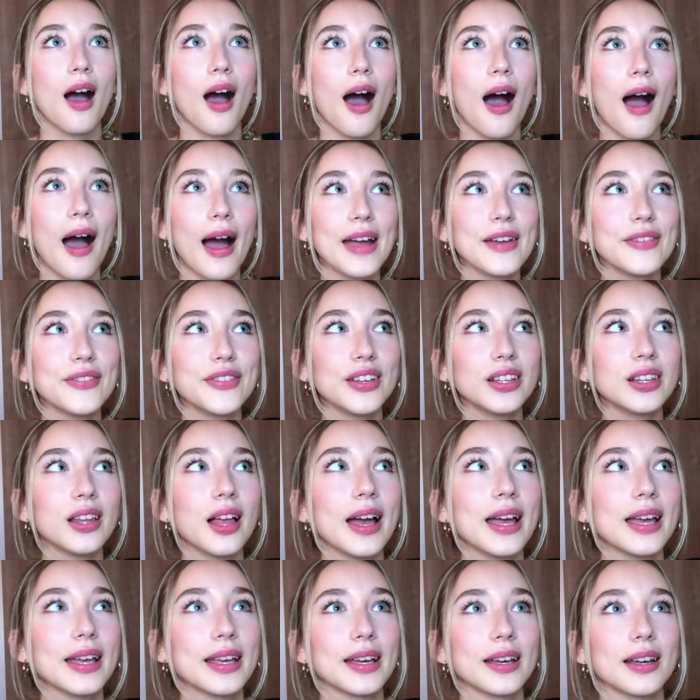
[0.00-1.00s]
I feel
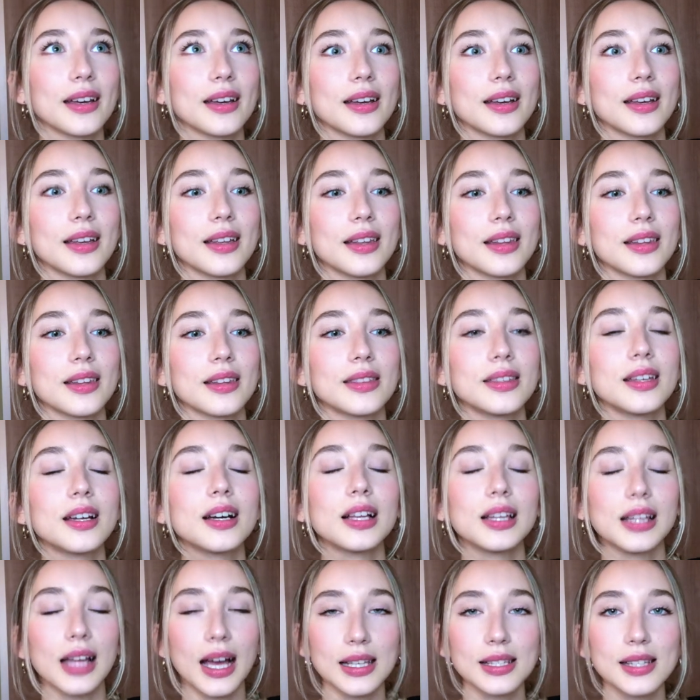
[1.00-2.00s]
like the
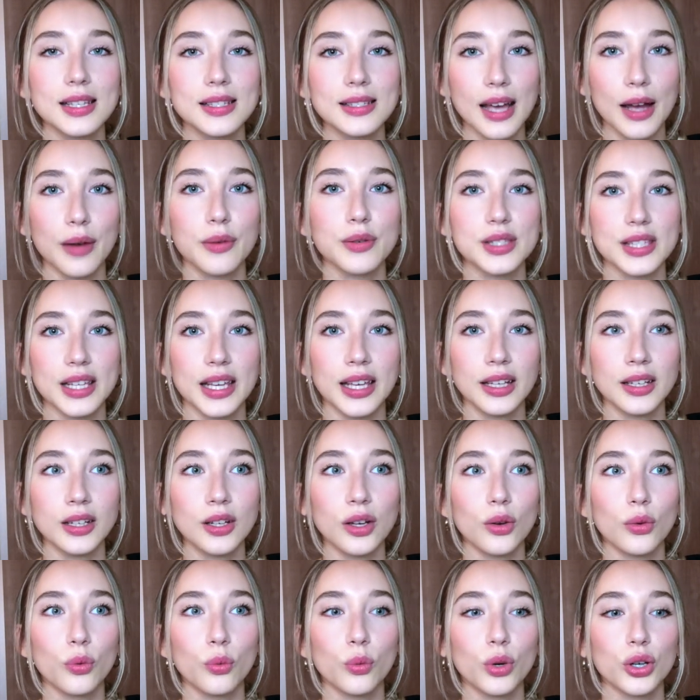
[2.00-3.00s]
classes I was in
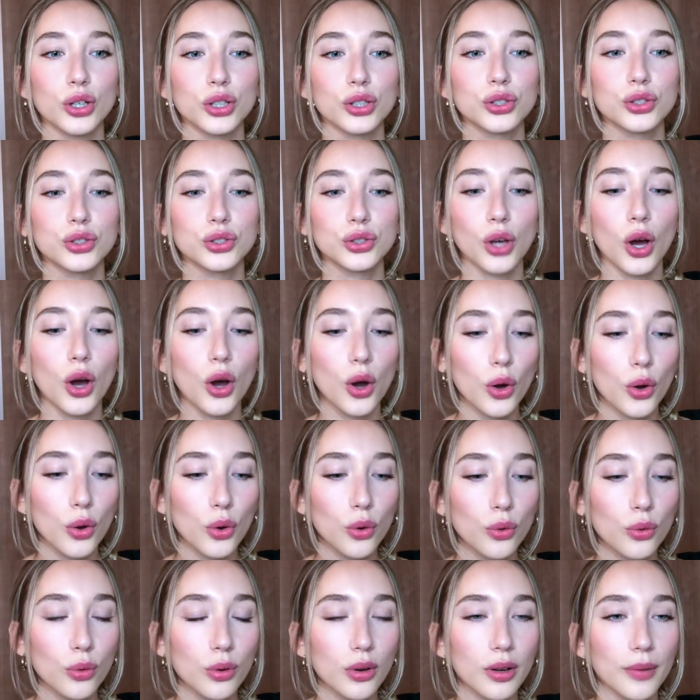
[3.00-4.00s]
were
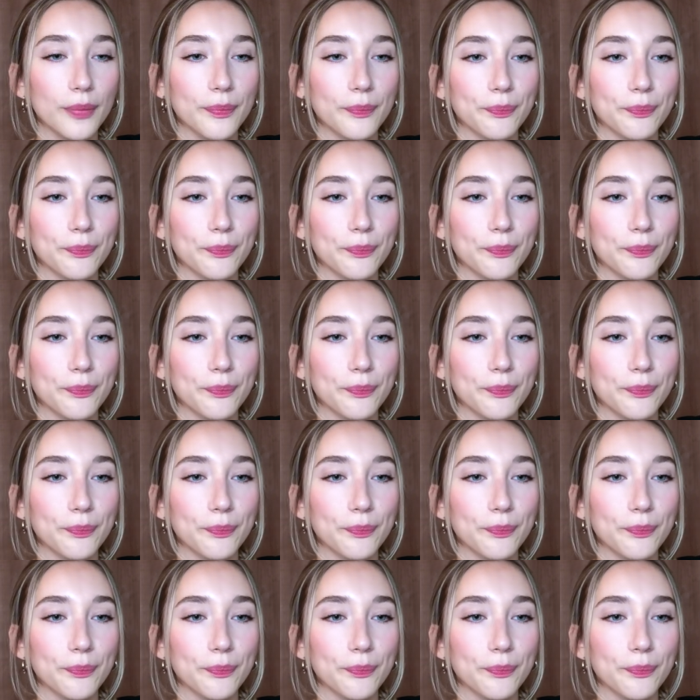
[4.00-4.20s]
so